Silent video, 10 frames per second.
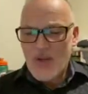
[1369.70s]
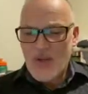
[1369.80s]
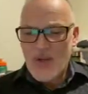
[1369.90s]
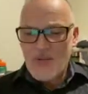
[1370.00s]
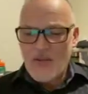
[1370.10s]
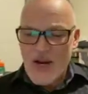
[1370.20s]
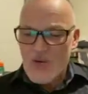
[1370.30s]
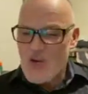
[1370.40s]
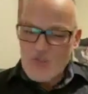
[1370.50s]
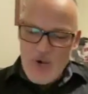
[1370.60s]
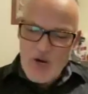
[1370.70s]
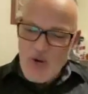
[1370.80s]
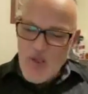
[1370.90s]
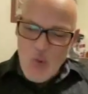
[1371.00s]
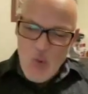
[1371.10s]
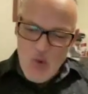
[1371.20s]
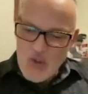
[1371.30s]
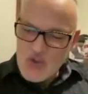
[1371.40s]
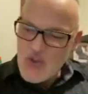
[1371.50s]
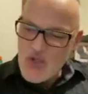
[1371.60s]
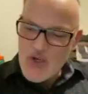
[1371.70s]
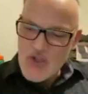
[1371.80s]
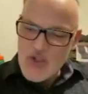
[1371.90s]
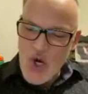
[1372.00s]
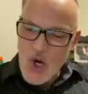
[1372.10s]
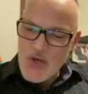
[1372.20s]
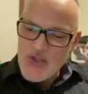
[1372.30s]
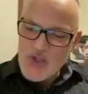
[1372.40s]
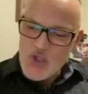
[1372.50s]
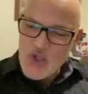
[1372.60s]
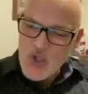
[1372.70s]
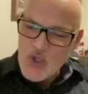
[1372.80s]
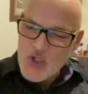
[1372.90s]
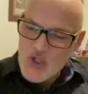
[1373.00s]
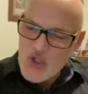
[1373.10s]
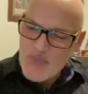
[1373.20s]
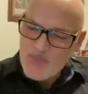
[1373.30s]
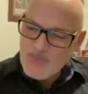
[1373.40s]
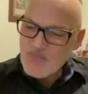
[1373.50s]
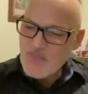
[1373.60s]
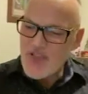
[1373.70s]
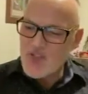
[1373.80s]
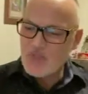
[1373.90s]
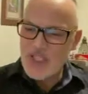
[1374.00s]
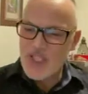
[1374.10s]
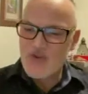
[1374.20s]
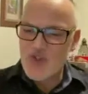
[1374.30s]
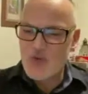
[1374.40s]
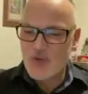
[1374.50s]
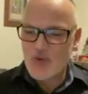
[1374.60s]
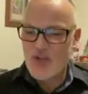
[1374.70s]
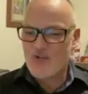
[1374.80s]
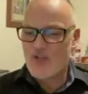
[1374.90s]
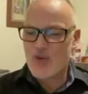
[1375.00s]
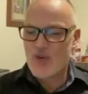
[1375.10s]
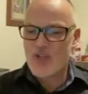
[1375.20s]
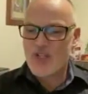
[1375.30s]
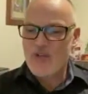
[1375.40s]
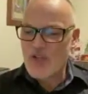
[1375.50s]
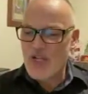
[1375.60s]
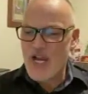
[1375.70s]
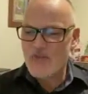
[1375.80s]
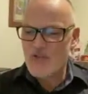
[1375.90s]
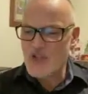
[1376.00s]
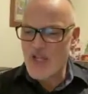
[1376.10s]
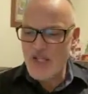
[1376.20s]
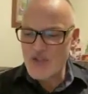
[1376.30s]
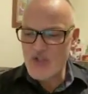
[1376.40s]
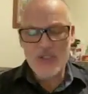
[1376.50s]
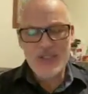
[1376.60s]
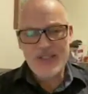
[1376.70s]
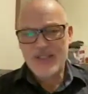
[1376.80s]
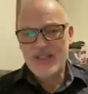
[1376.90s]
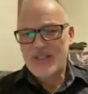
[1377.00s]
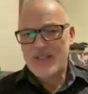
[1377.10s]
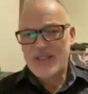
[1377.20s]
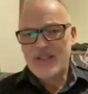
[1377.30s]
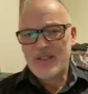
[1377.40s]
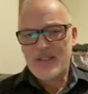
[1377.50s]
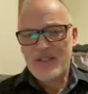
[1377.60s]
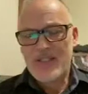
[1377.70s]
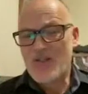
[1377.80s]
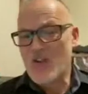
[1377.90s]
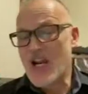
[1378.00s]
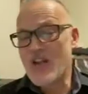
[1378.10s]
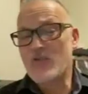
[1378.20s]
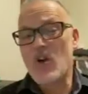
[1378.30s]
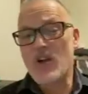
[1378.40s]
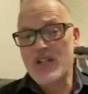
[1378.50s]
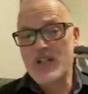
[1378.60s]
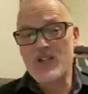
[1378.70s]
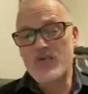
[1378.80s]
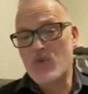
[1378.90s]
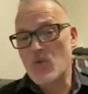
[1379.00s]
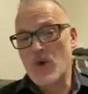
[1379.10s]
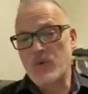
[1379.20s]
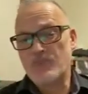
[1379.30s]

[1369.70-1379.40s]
a virus spread around the world two years ago, and as a church, as believers, we were confronted with a different kind of a challenge, a different kind of darkness, if you will,